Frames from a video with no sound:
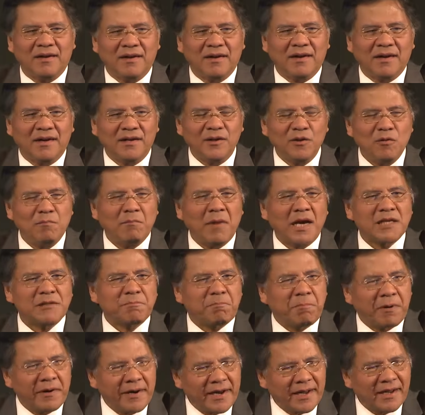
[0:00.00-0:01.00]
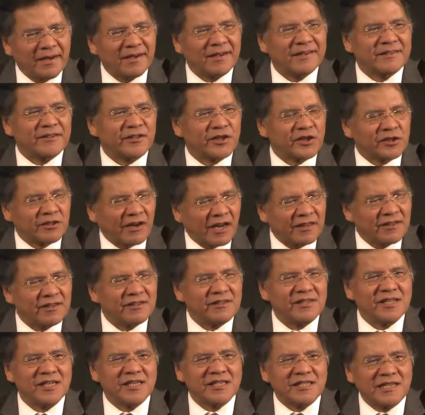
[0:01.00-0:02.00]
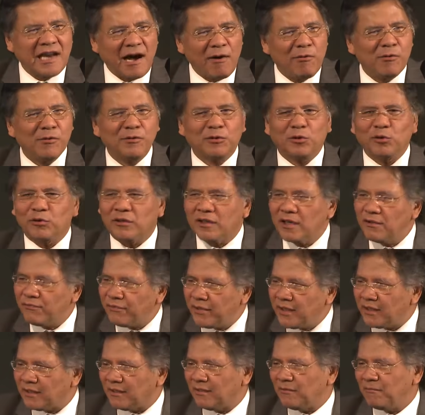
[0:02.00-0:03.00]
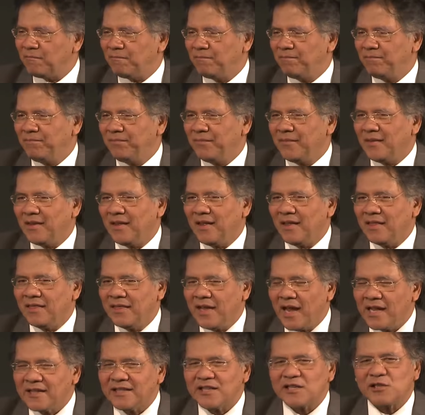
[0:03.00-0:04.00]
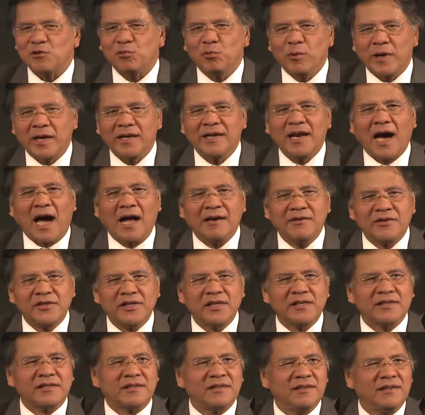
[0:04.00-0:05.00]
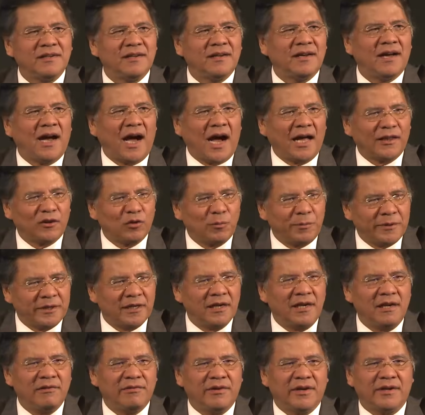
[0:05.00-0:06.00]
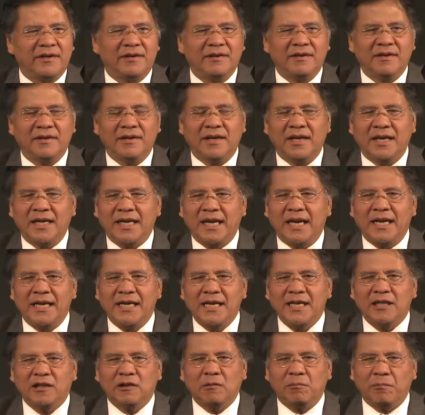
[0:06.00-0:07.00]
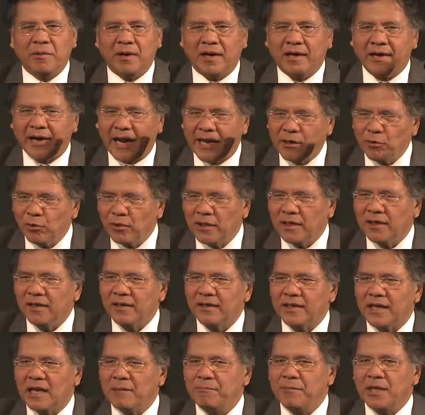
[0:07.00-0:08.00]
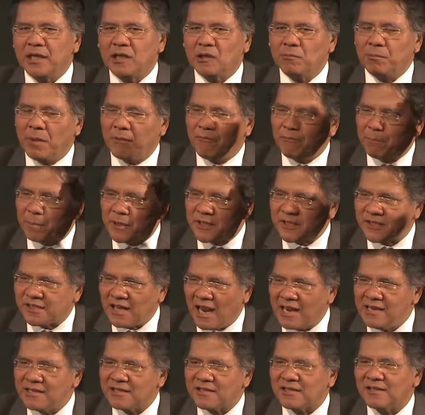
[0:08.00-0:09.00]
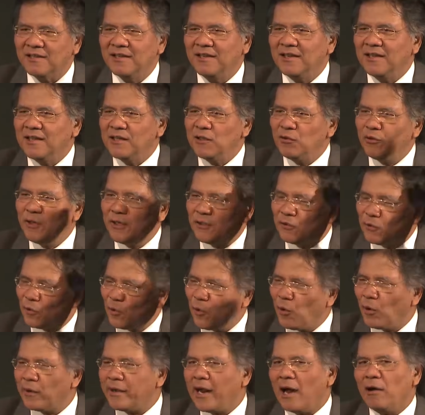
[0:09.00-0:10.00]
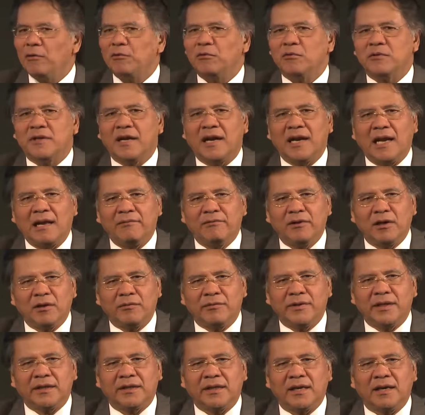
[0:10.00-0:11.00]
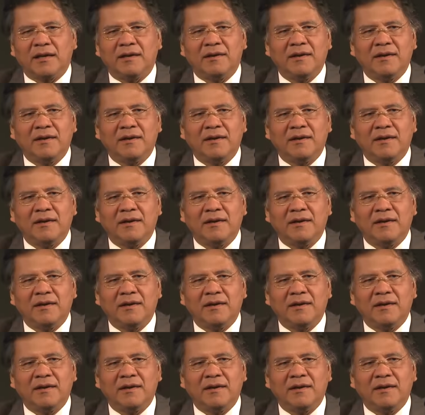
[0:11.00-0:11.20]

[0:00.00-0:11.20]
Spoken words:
You must bring strategies down to 3 feet. That is where the answers are to be delivered. They need to be granular, they need to be precise, you need to go down to that level of detail.